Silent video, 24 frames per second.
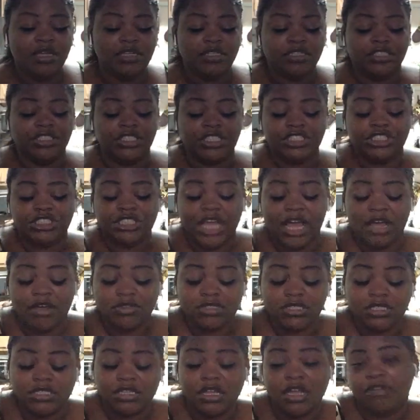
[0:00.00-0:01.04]
dish out
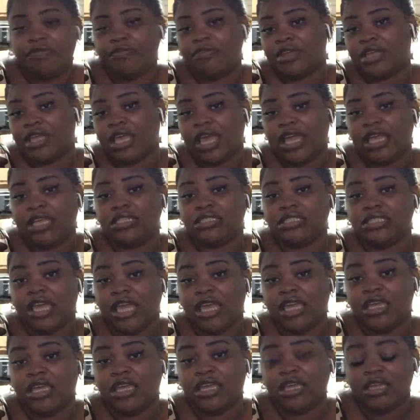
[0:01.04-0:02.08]
stuff and can't
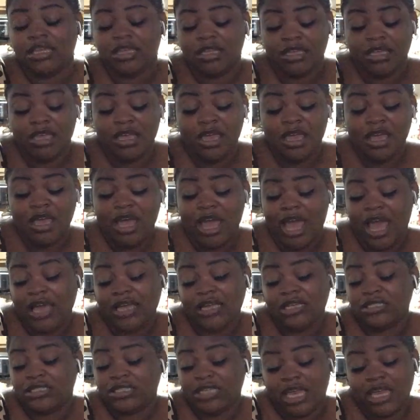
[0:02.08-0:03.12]
take it. I
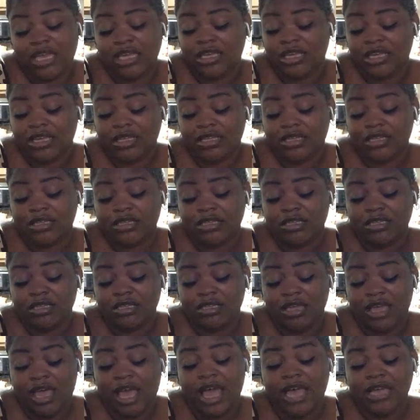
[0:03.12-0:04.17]
can take it.
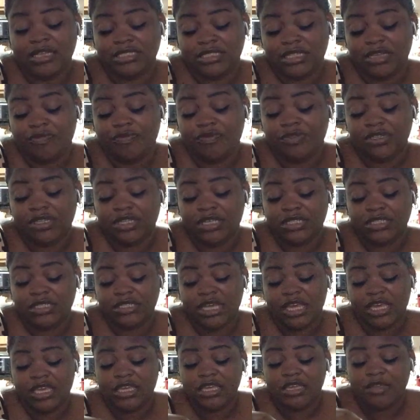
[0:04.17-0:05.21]
I definitely can
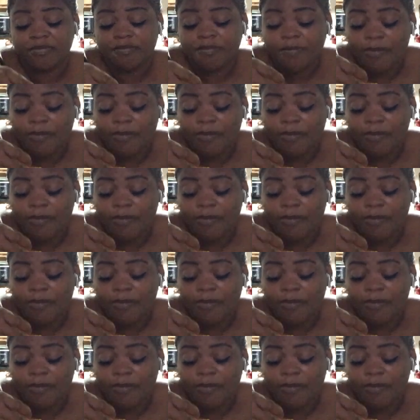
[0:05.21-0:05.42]
take it.